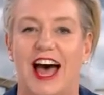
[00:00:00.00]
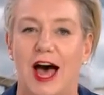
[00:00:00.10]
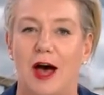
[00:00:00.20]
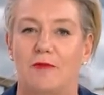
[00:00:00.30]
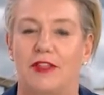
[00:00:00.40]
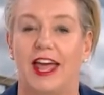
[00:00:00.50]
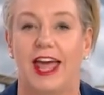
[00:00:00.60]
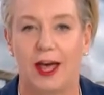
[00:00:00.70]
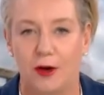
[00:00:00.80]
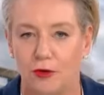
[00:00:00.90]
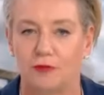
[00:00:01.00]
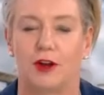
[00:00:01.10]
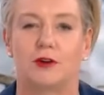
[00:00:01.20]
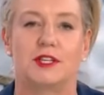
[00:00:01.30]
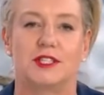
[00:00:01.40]
They're held
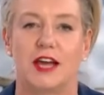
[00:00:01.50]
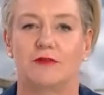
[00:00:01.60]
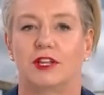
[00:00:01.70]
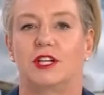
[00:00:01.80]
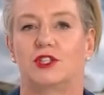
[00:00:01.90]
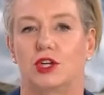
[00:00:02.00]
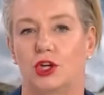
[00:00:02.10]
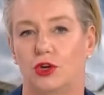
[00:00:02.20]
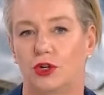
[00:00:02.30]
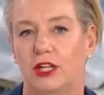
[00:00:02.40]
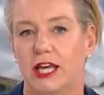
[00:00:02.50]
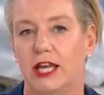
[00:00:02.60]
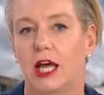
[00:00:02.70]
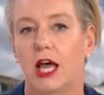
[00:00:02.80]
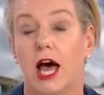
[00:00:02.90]
very safely and securely